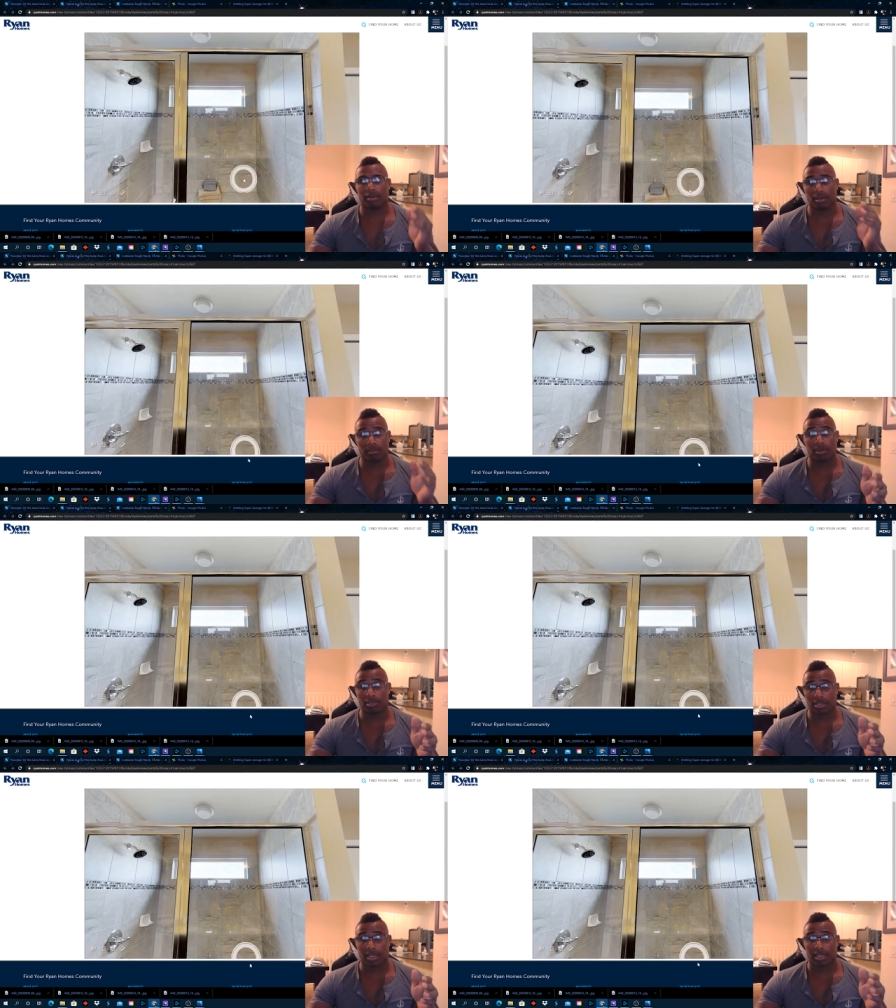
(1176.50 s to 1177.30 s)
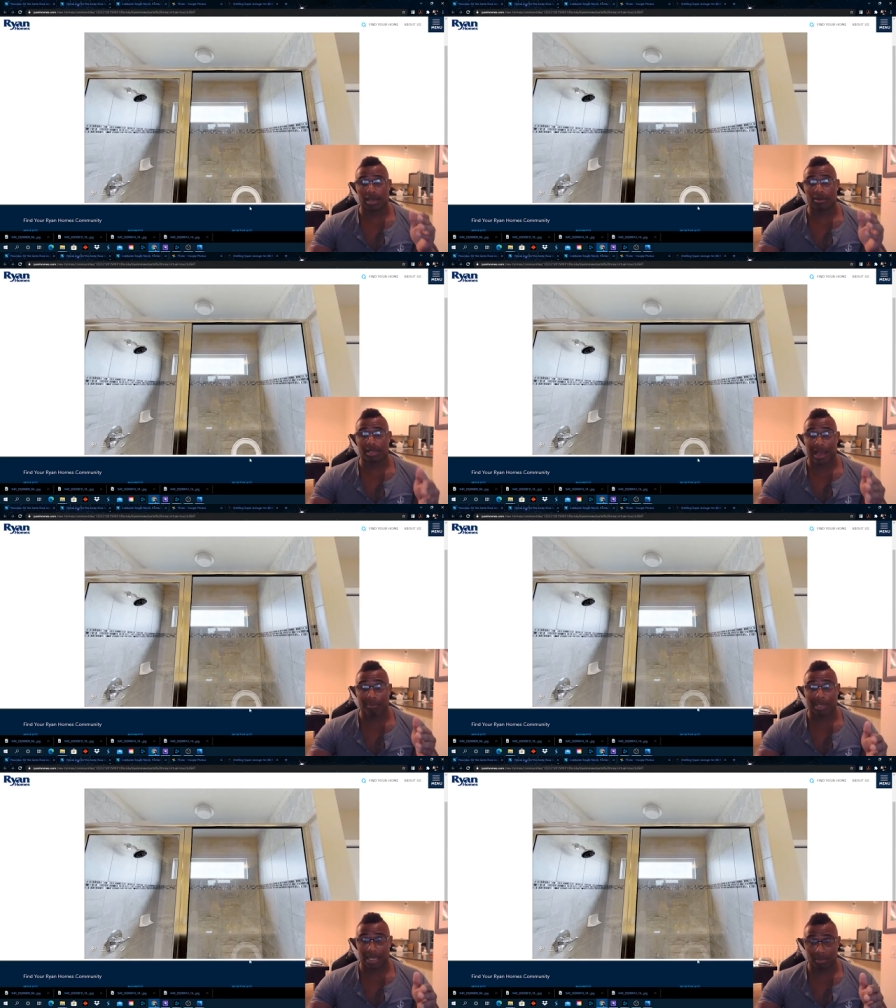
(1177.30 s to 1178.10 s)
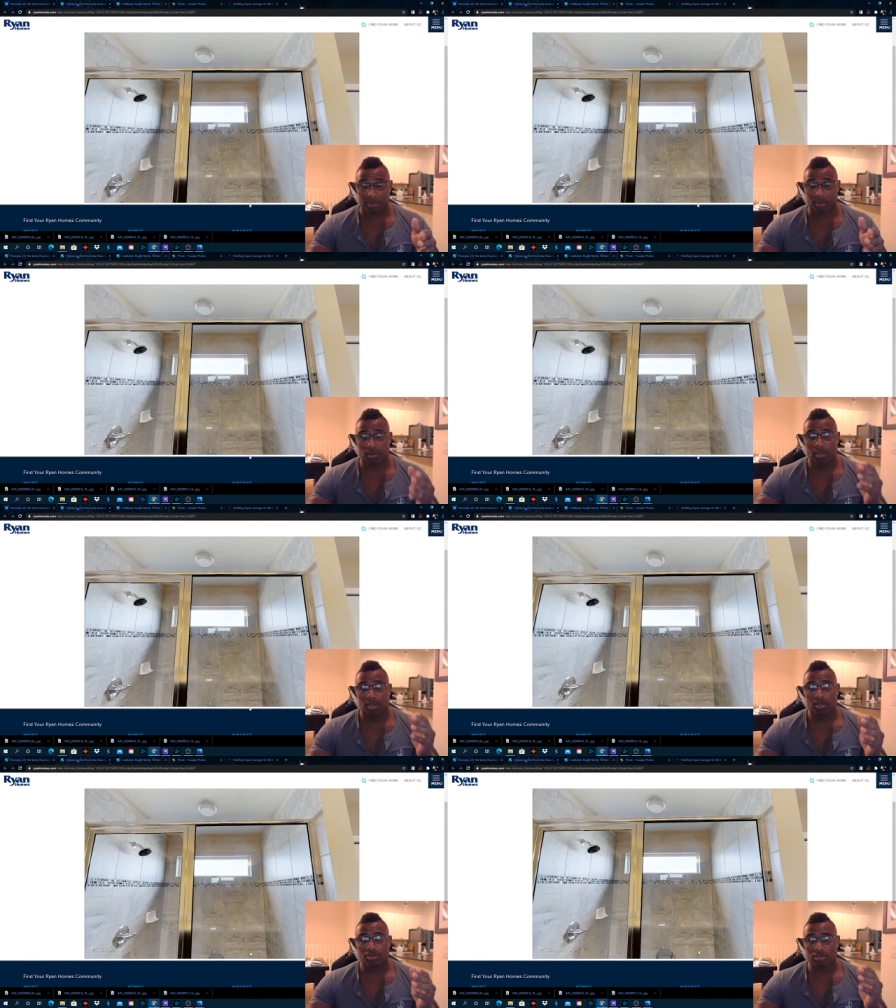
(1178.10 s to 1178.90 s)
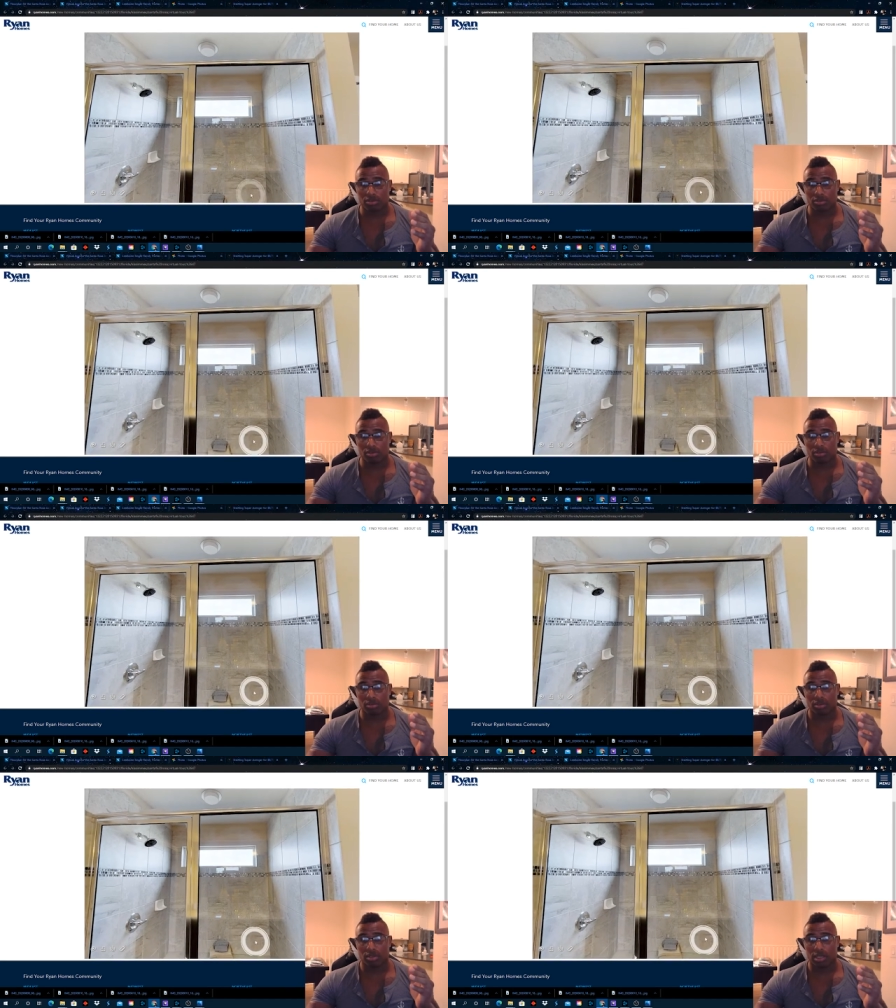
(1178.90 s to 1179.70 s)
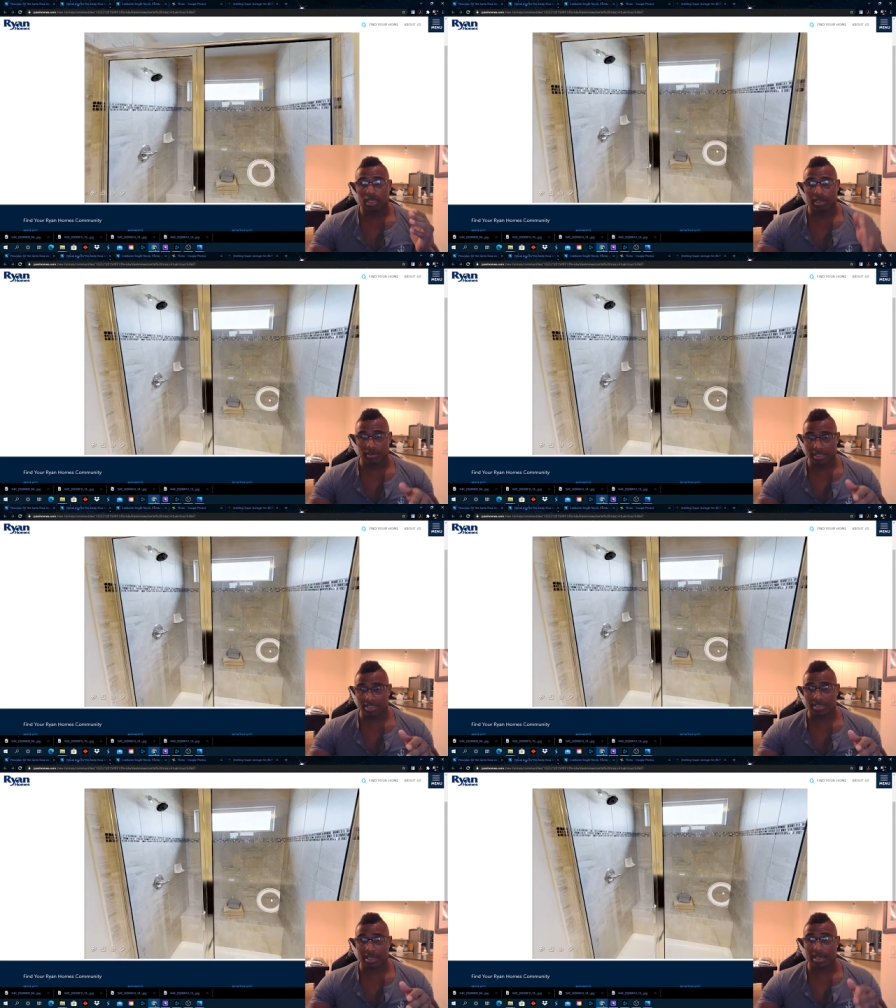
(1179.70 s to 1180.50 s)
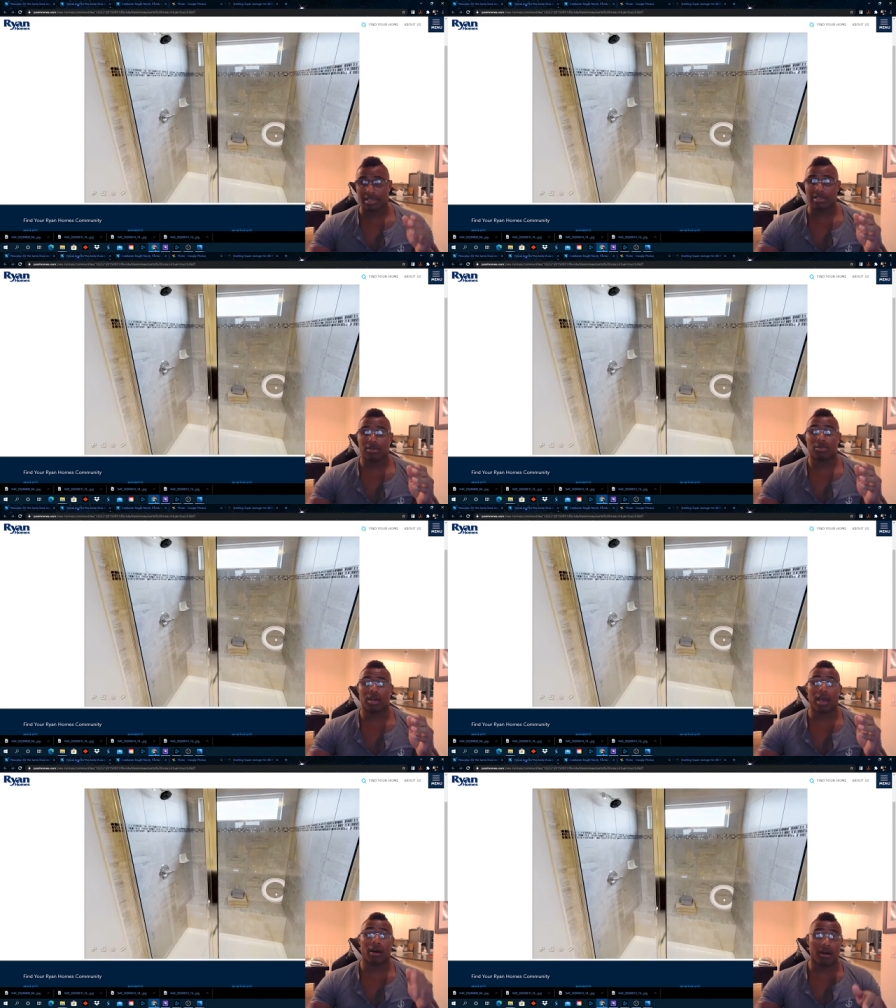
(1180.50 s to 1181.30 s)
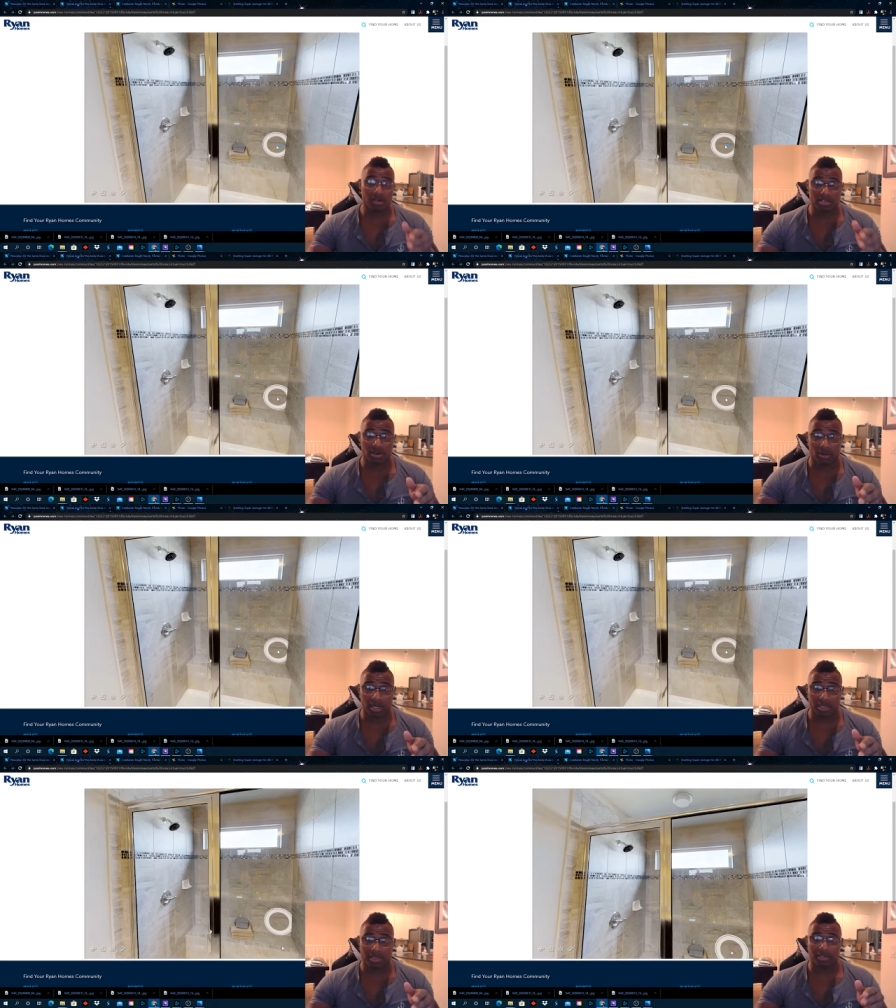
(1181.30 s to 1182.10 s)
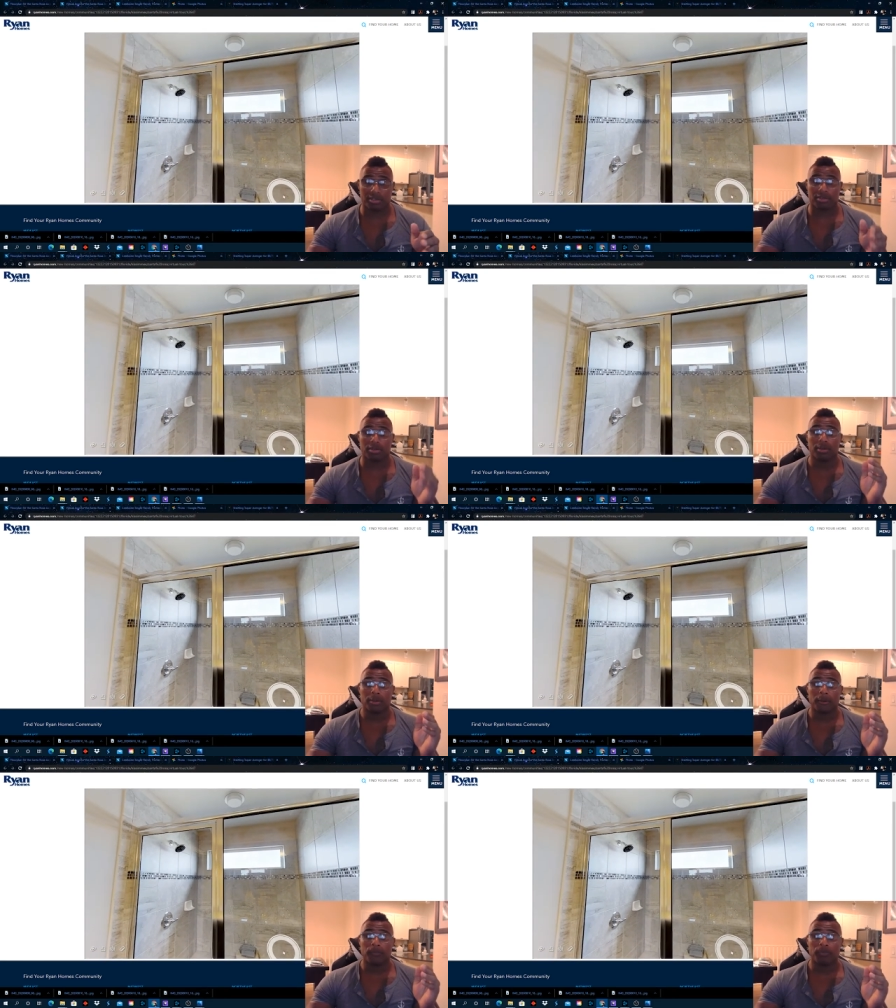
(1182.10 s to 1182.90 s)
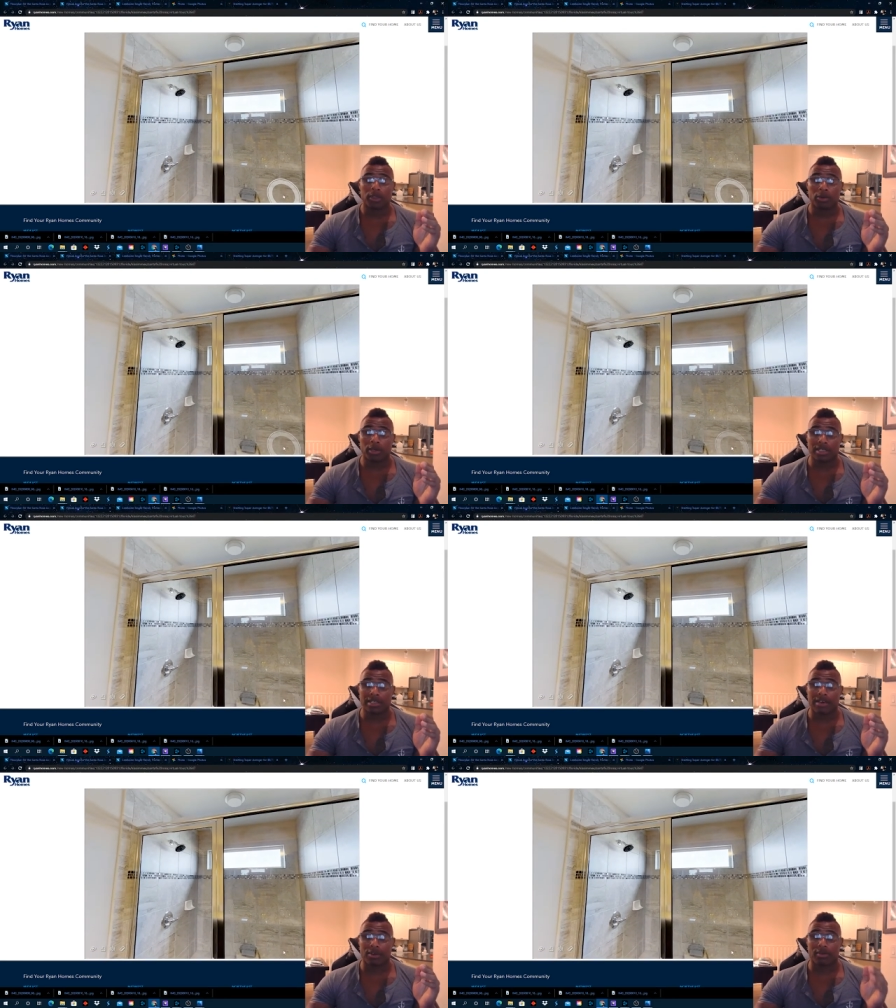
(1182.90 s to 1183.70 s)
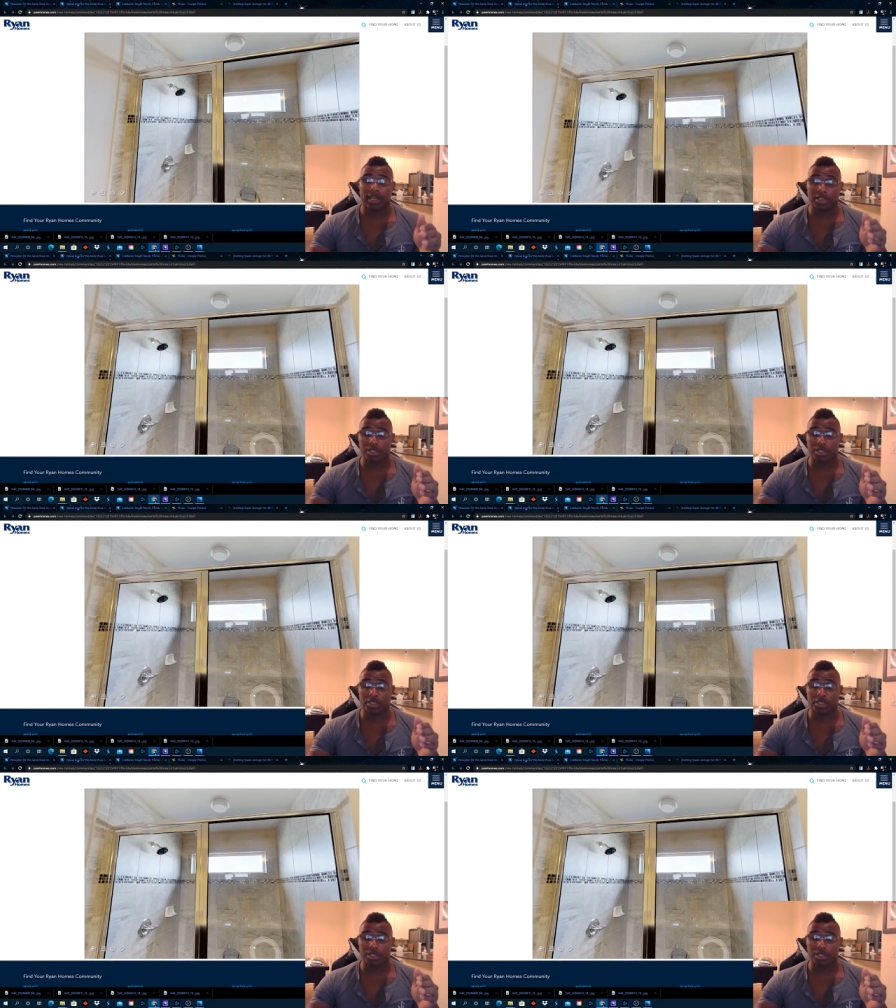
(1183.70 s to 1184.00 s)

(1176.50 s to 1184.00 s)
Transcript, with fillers: most likely I will not be able to increase the size. What I also wanted to do was have a rain